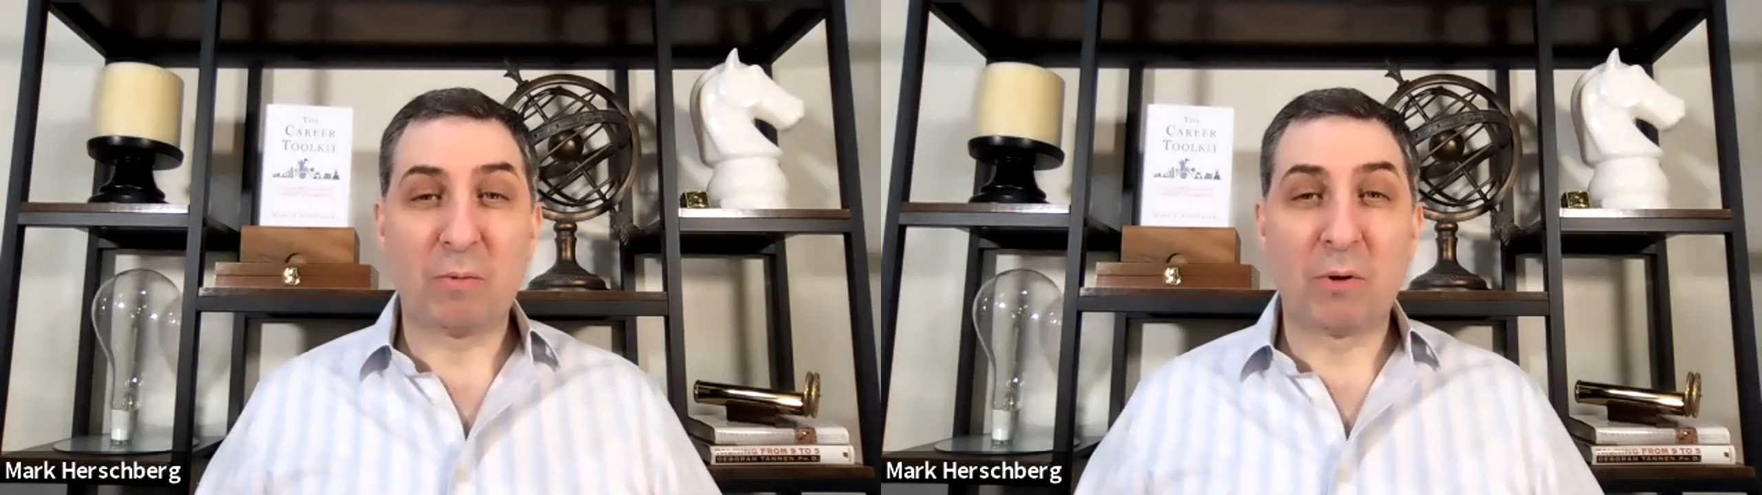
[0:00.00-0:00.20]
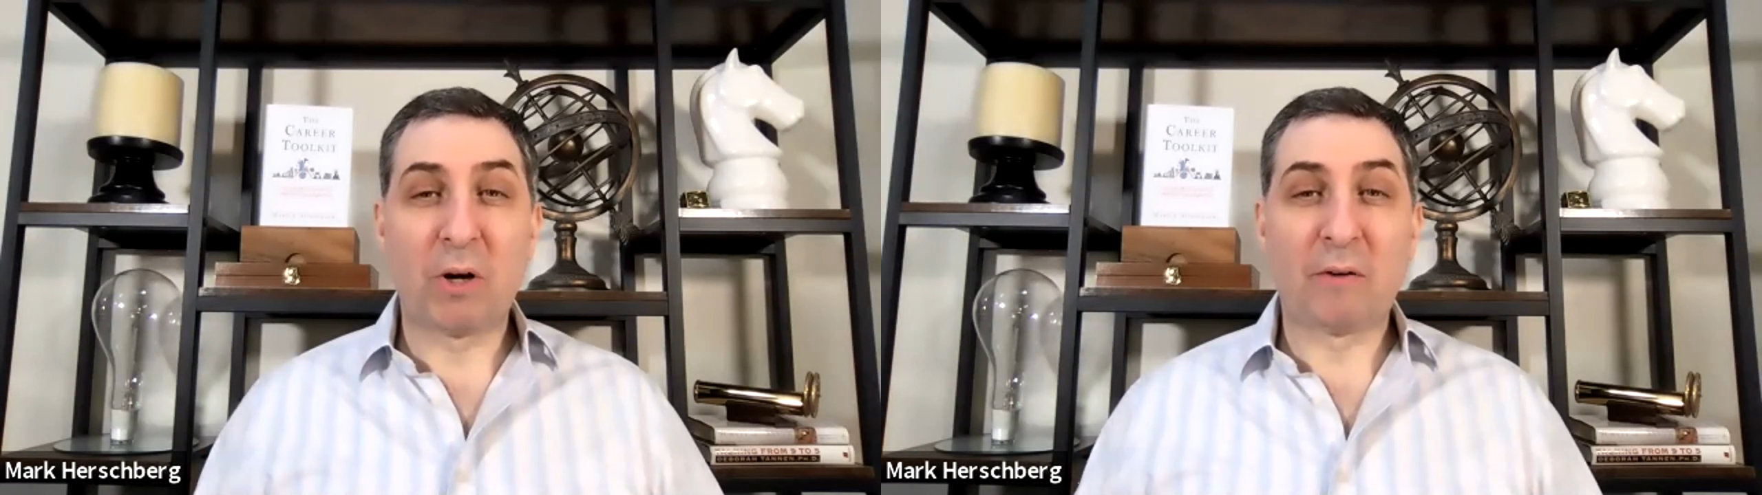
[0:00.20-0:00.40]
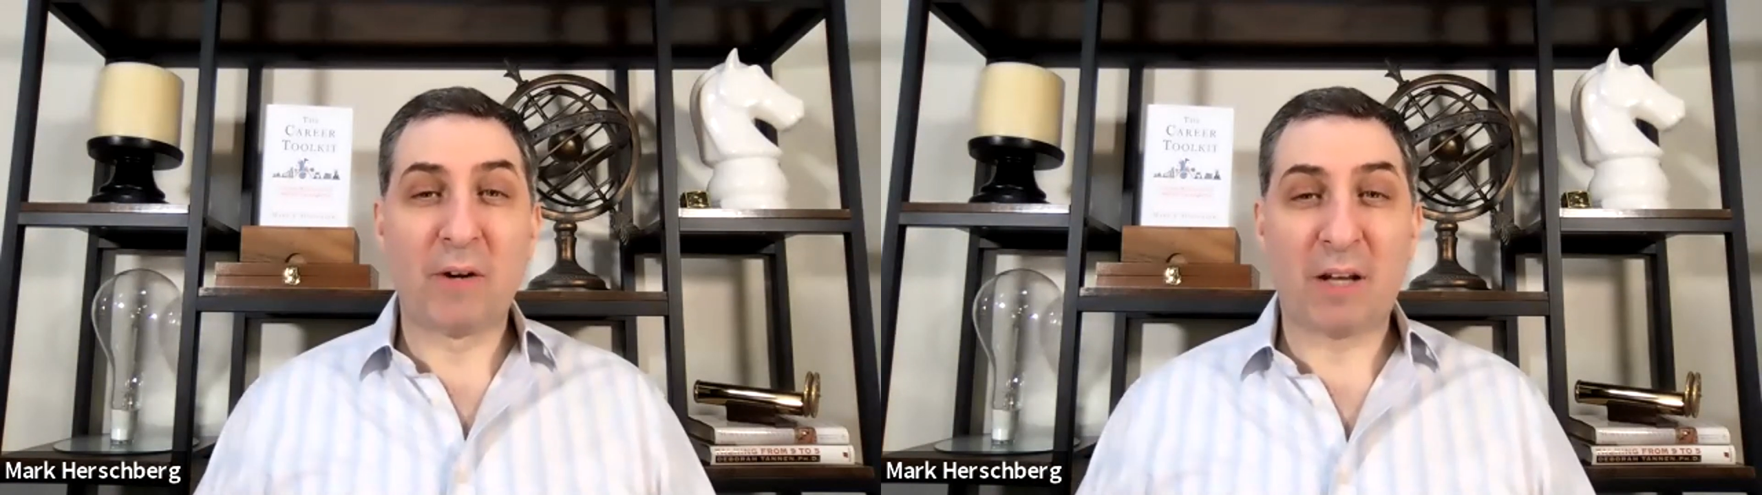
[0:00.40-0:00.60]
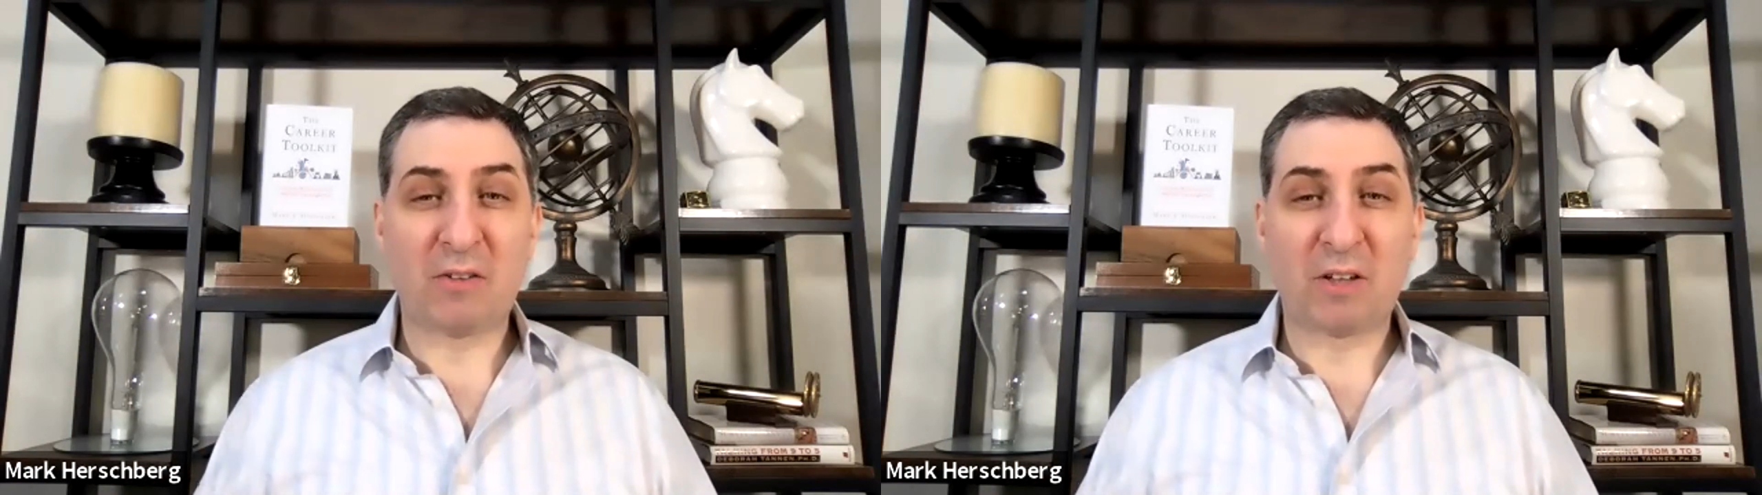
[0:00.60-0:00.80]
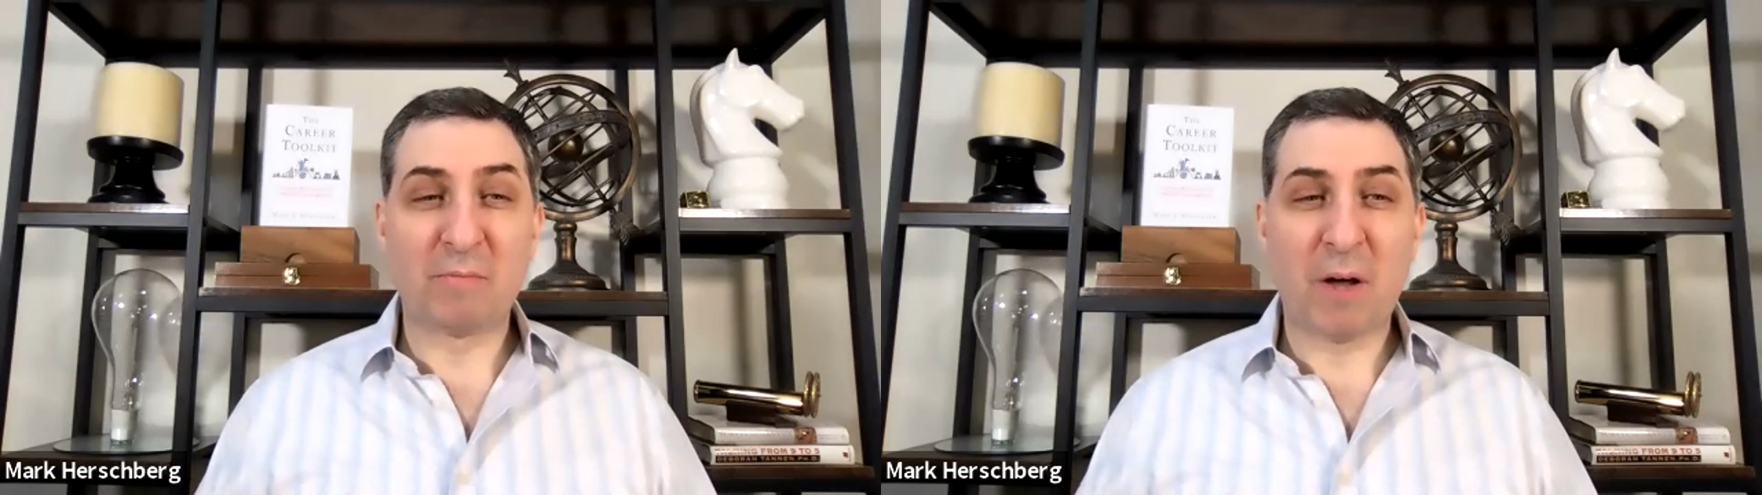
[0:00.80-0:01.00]
we're doing for next
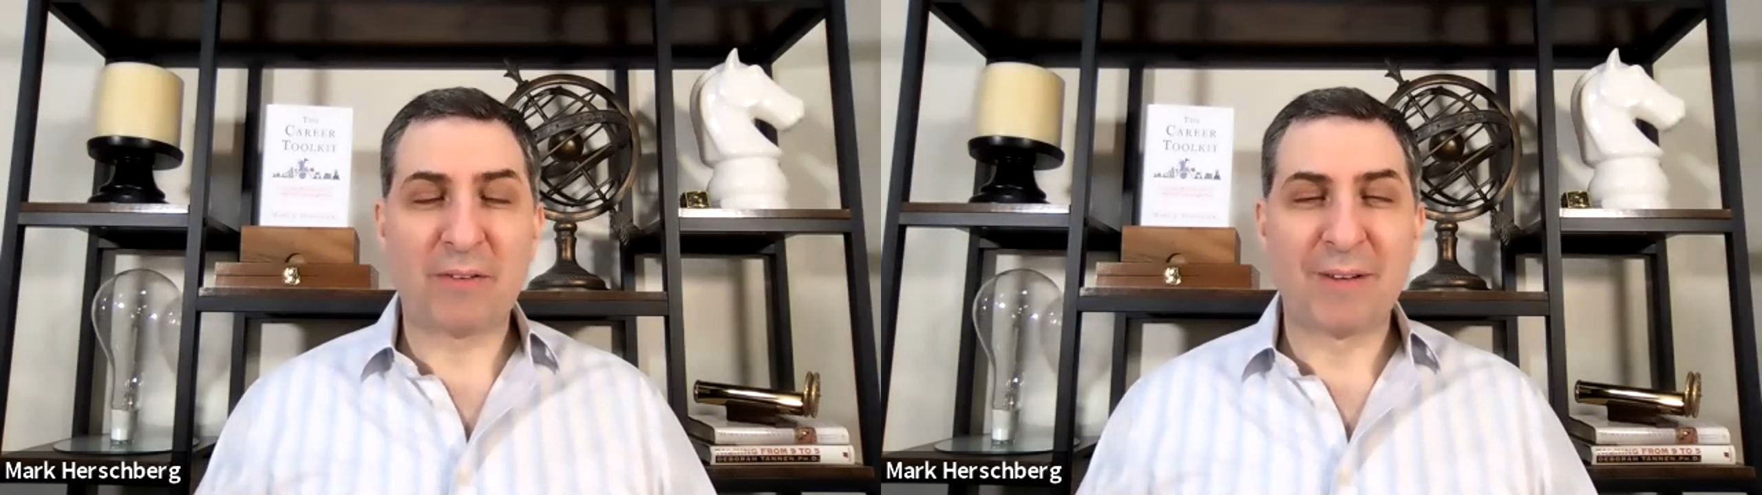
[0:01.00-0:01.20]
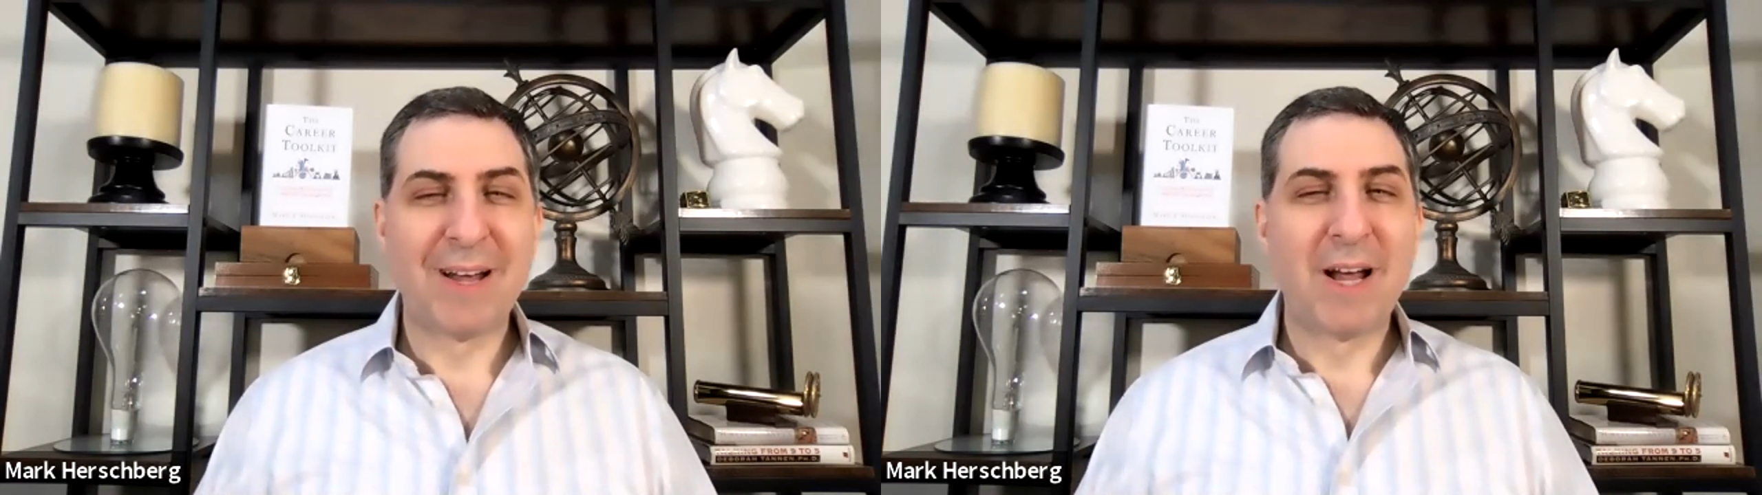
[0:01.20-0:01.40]
six months,